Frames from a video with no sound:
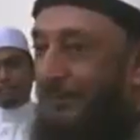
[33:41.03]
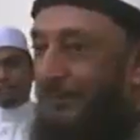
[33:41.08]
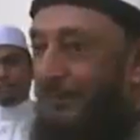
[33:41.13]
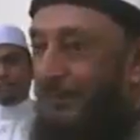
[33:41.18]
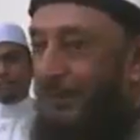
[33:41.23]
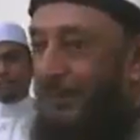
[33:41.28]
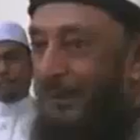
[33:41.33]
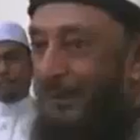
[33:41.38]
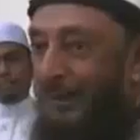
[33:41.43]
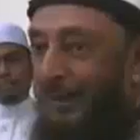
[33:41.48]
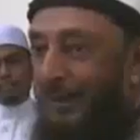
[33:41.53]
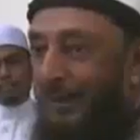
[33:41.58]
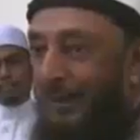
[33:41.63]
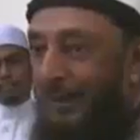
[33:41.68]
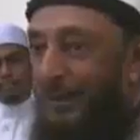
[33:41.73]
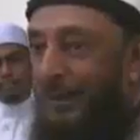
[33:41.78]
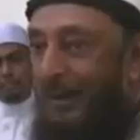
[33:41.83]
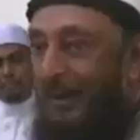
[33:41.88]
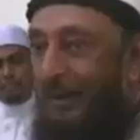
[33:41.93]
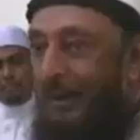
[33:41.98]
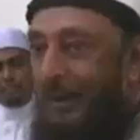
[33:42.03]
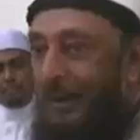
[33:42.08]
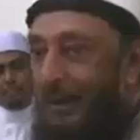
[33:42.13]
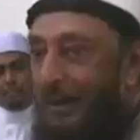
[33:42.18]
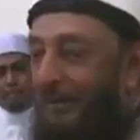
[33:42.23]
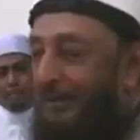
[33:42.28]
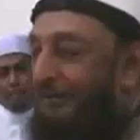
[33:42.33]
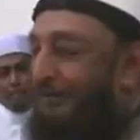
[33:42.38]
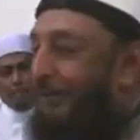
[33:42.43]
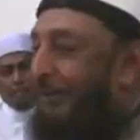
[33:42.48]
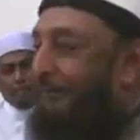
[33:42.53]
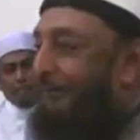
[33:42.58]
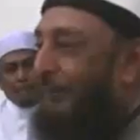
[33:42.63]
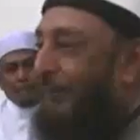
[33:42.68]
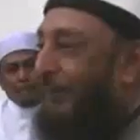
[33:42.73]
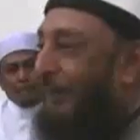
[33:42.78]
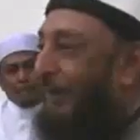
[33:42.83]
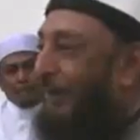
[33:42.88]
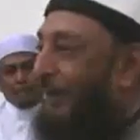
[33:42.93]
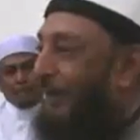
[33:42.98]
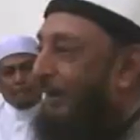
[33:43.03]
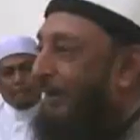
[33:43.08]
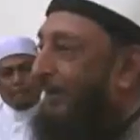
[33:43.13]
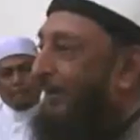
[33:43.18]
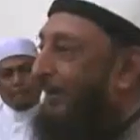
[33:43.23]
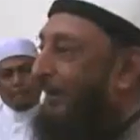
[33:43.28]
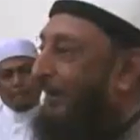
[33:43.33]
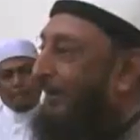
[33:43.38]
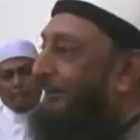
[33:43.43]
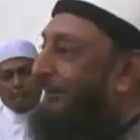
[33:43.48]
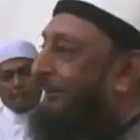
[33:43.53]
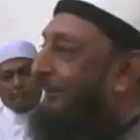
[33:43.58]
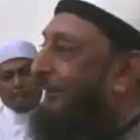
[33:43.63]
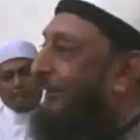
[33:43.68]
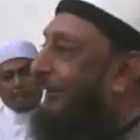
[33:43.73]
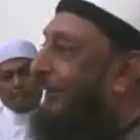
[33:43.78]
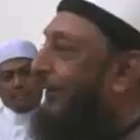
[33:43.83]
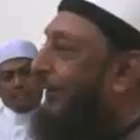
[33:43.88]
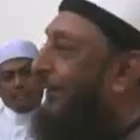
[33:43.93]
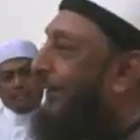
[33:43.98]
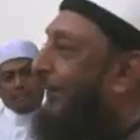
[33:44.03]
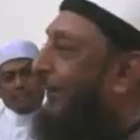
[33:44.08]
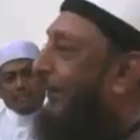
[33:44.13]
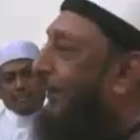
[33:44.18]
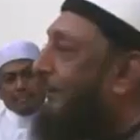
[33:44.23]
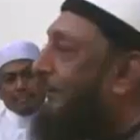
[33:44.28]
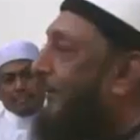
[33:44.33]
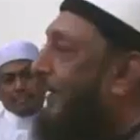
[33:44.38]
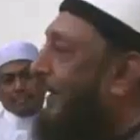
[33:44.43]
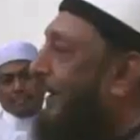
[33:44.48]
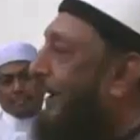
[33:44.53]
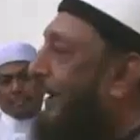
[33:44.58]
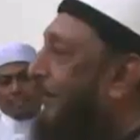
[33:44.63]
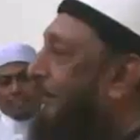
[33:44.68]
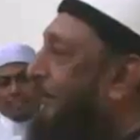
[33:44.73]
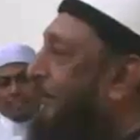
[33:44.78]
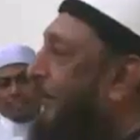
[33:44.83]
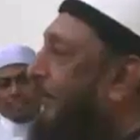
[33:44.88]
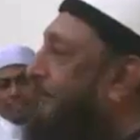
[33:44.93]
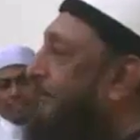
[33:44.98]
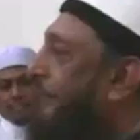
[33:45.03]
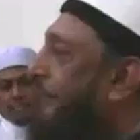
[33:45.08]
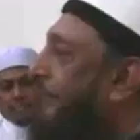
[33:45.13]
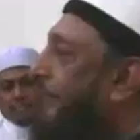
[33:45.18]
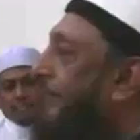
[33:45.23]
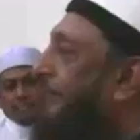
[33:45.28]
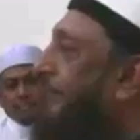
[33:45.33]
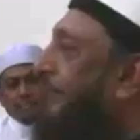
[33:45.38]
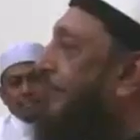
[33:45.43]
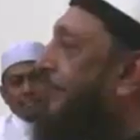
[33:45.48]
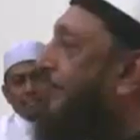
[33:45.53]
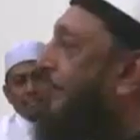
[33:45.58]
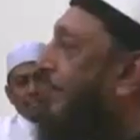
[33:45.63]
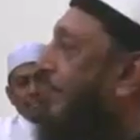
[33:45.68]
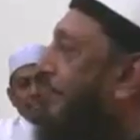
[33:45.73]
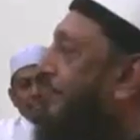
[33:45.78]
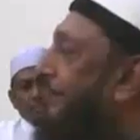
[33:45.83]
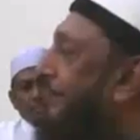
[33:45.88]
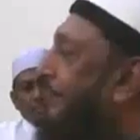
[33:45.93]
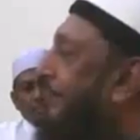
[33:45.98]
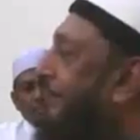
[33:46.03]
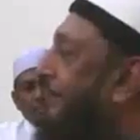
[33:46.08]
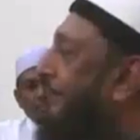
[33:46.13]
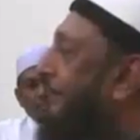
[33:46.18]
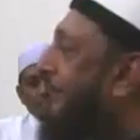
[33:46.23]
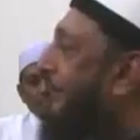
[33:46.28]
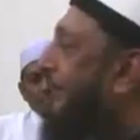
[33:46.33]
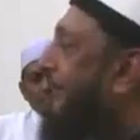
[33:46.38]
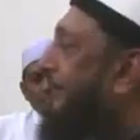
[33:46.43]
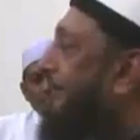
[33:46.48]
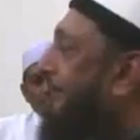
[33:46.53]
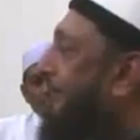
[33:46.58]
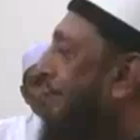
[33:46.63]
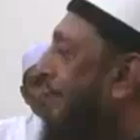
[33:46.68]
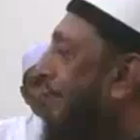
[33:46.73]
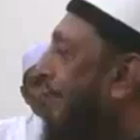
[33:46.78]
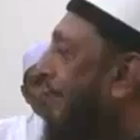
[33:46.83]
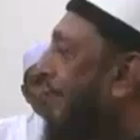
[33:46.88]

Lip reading: you suffer loss or make a profit is irrelevant to him.